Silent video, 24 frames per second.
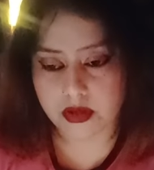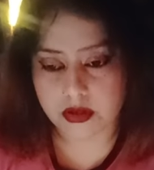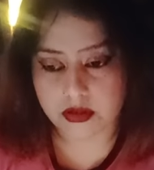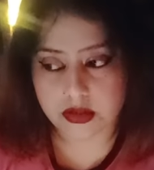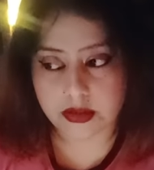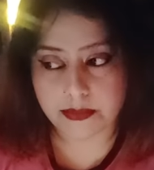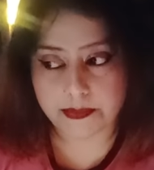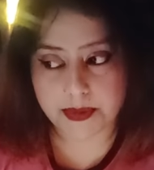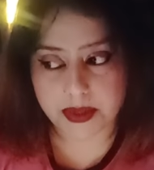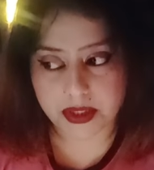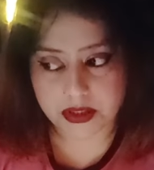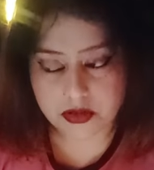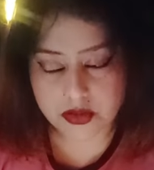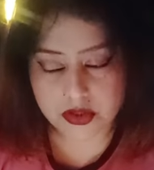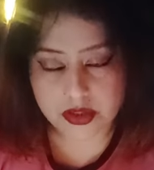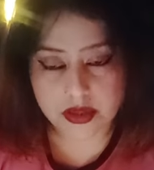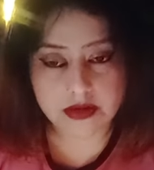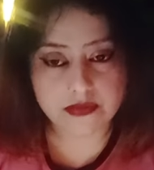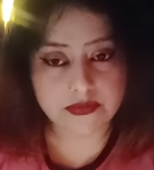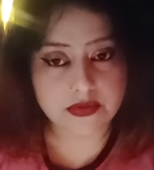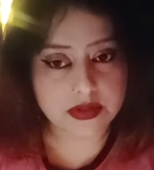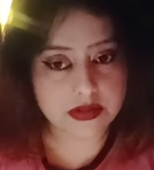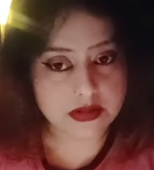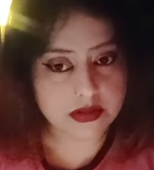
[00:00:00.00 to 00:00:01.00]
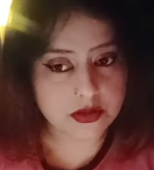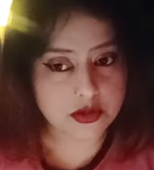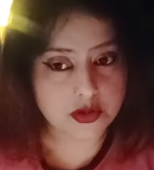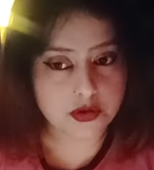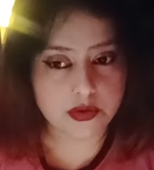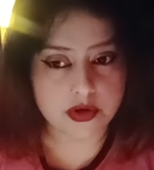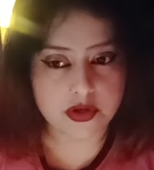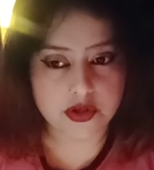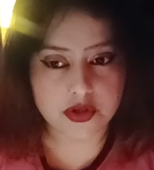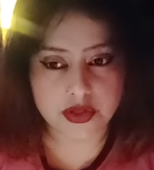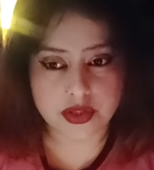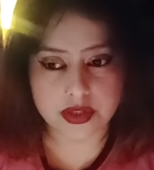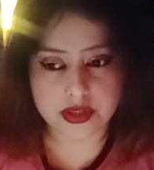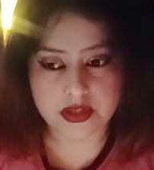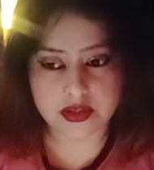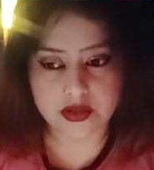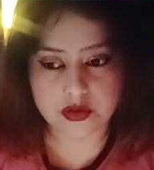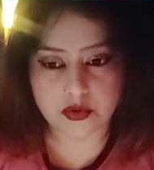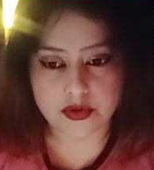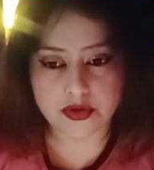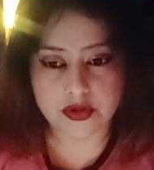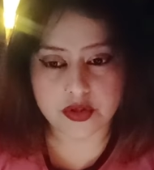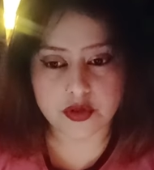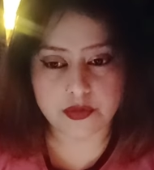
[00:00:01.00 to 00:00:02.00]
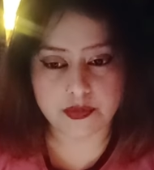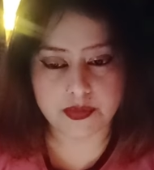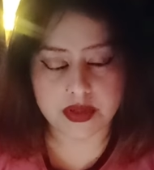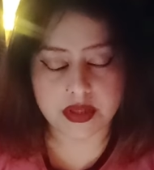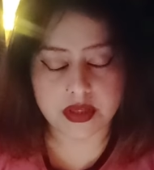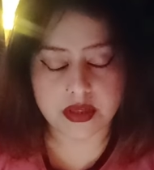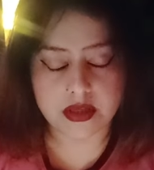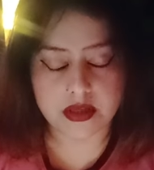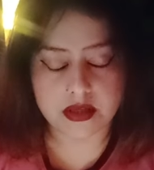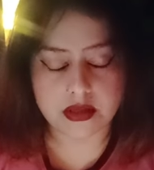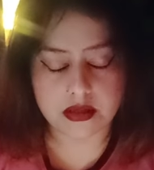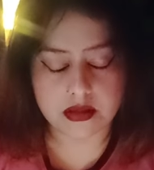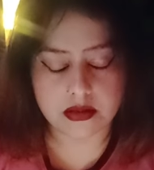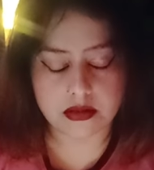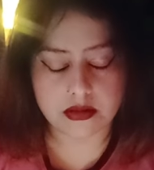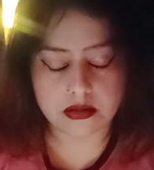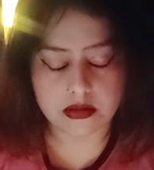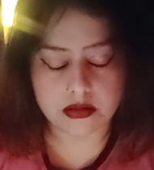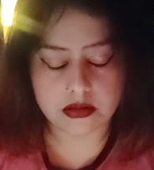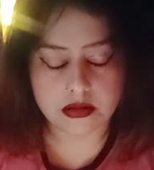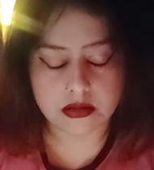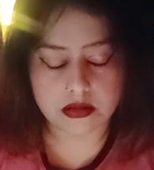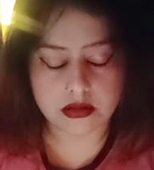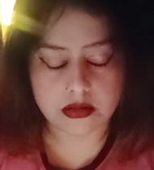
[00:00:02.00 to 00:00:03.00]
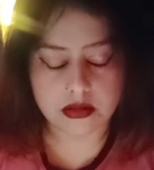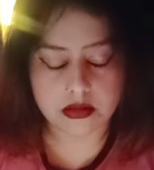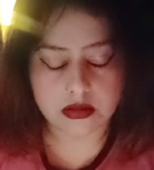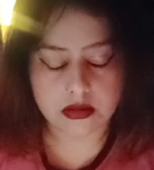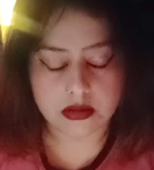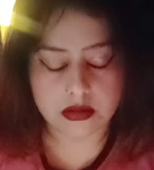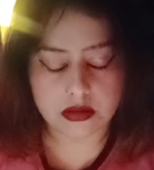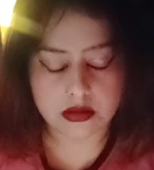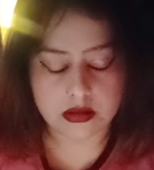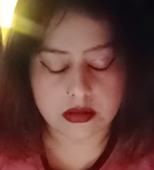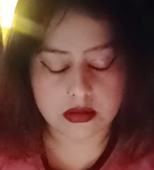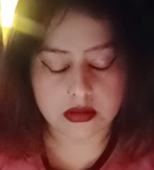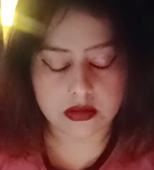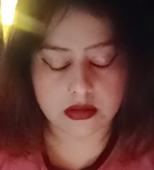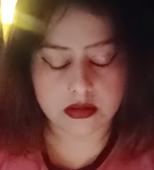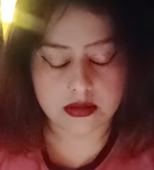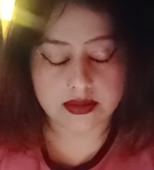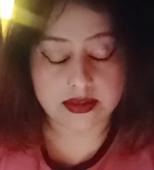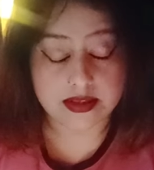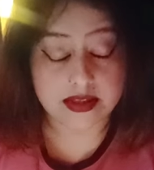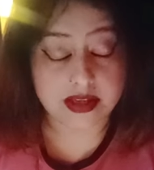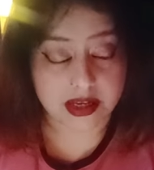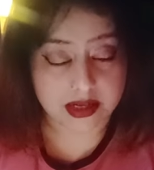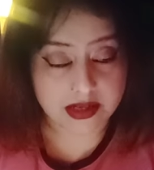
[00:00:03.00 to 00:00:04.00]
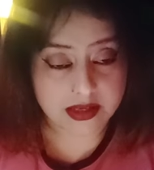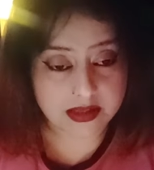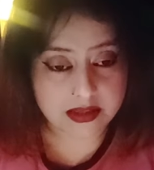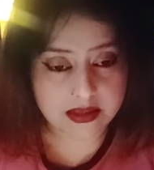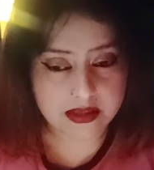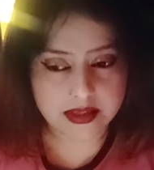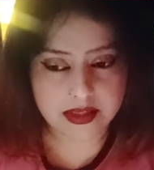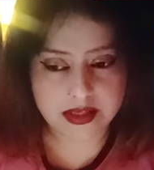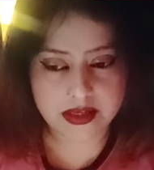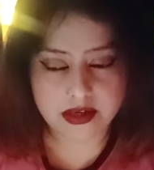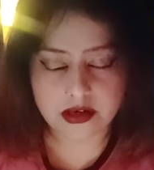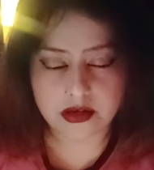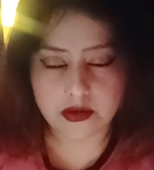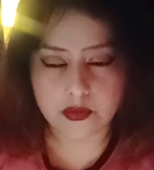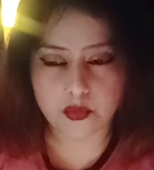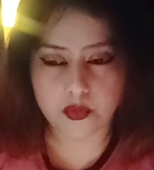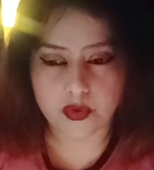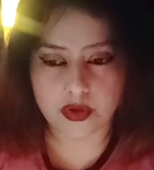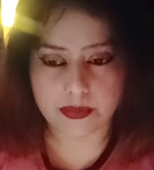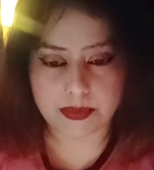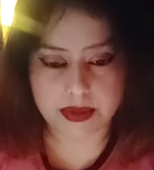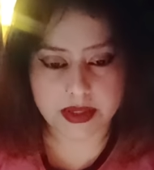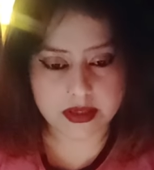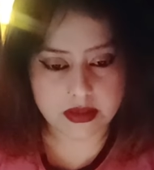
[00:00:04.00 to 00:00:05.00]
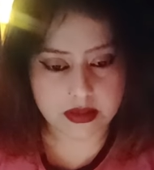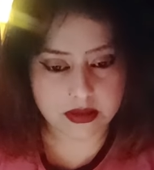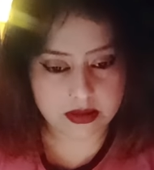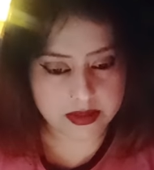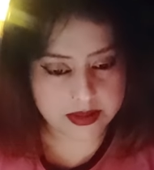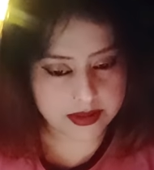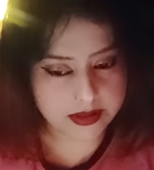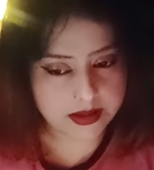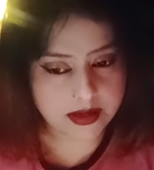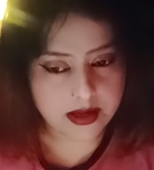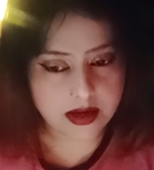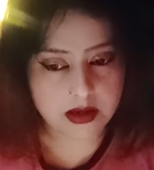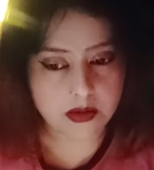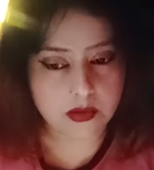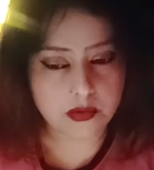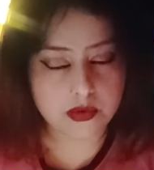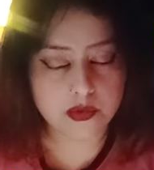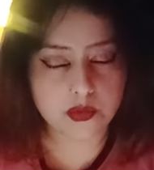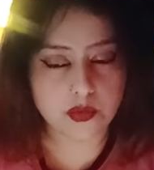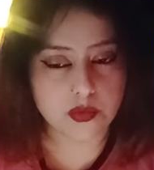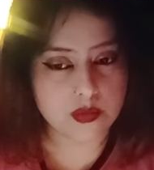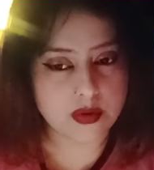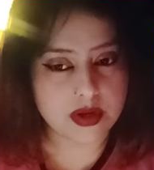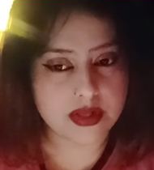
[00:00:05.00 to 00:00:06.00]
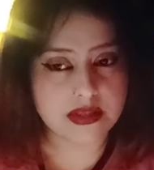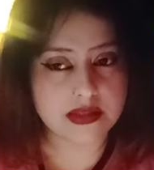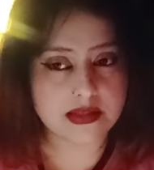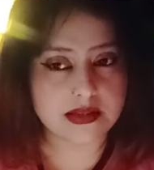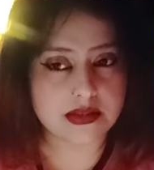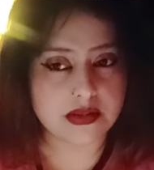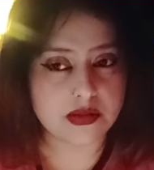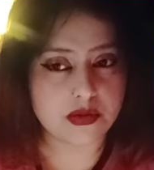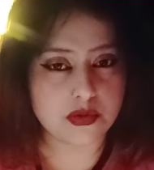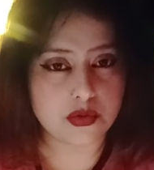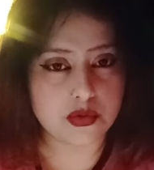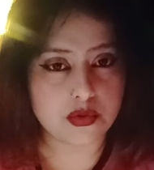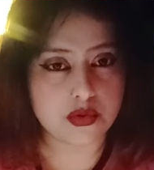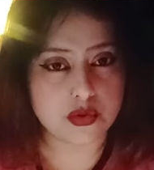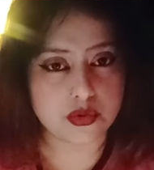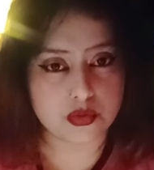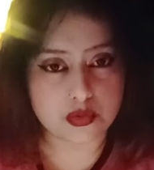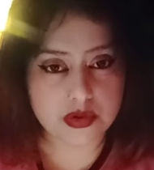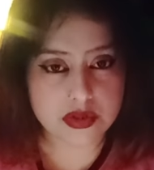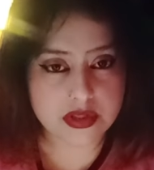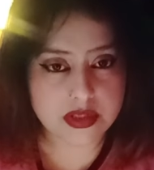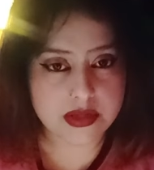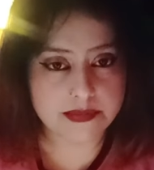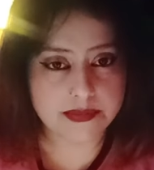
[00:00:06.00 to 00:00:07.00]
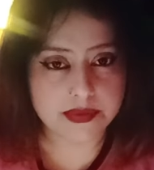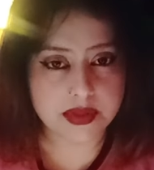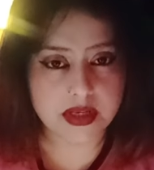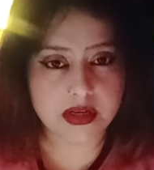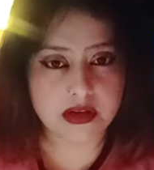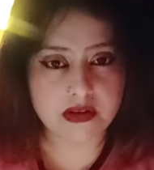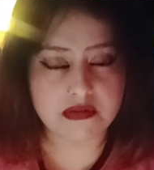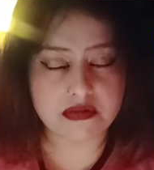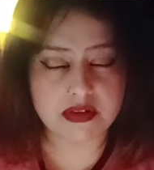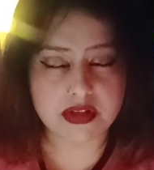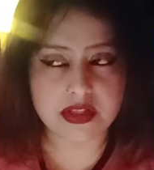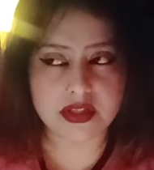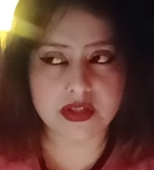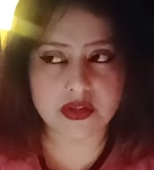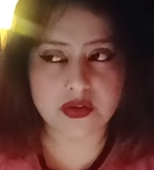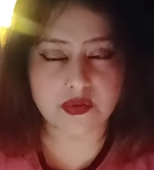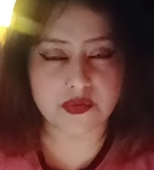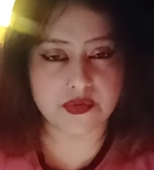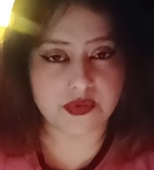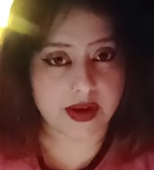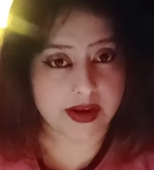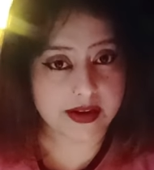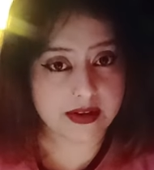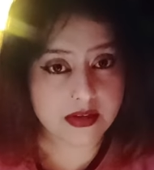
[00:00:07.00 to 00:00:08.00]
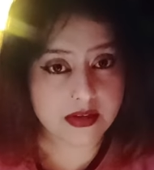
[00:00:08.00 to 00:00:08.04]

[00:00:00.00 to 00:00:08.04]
The picture of the situation is going to be getting clear, will be cleared out once you do something, once you find